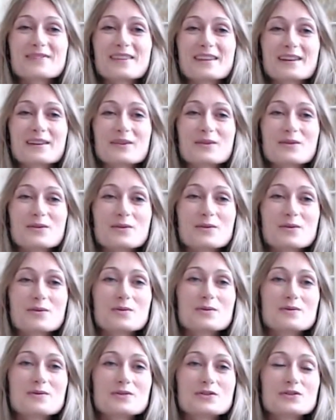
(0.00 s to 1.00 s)
Thank you
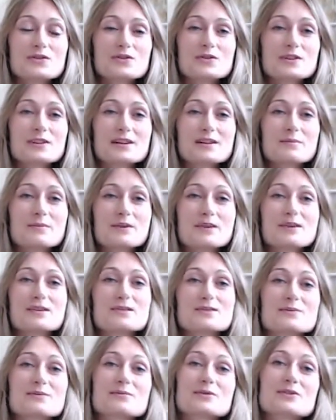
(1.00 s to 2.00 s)
all for joining me
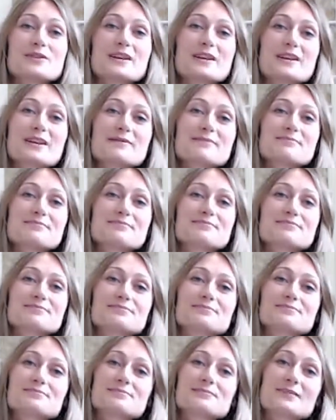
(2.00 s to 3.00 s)
this morning.
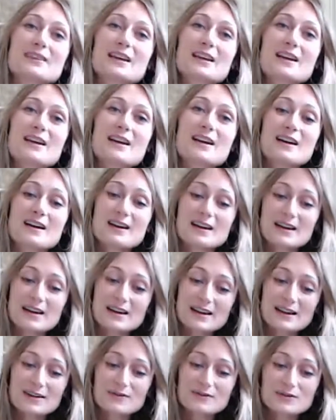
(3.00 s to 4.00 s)
I
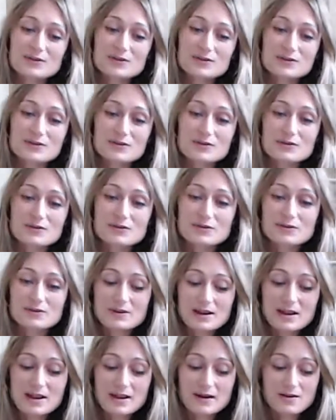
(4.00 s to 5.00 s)
have to
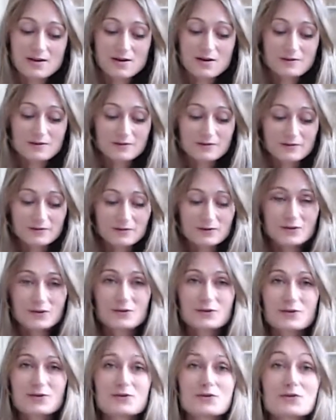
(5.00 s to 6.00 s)
head off to
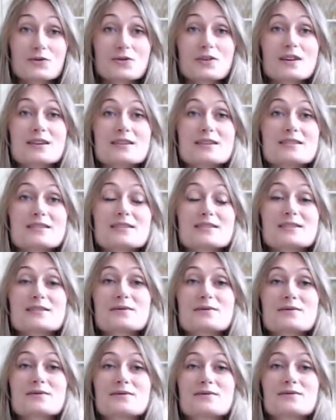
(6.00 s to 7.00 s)
do this
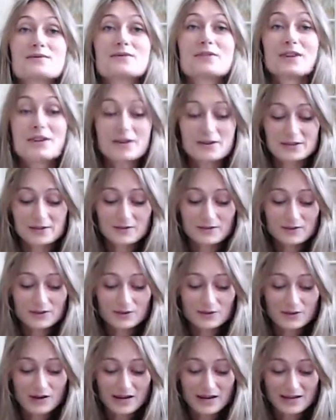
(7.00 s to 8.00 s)
philosophy
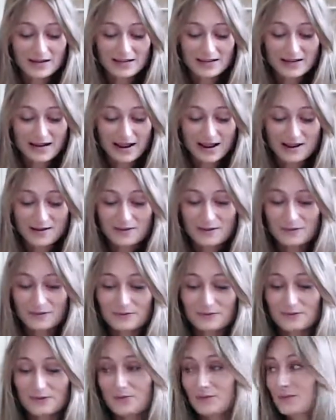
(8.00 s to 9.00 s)
training now.
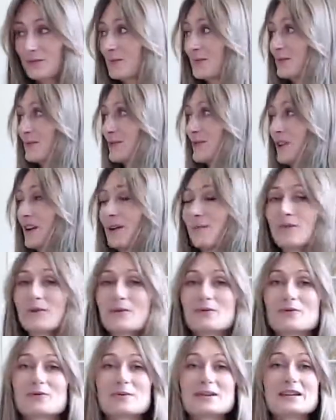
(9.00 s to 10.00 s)

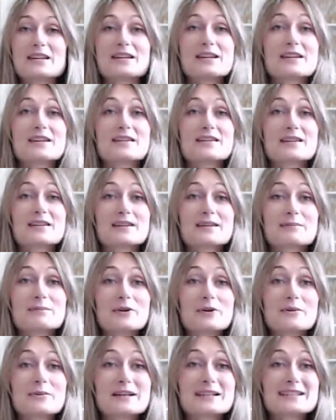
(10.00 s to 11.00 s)
Jamie will be here any
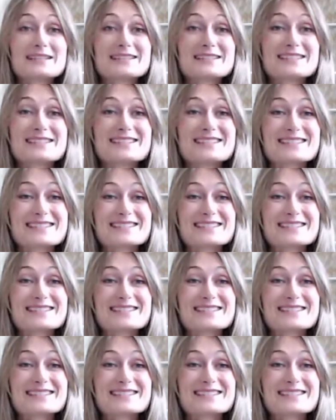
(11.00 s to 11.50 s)
moment.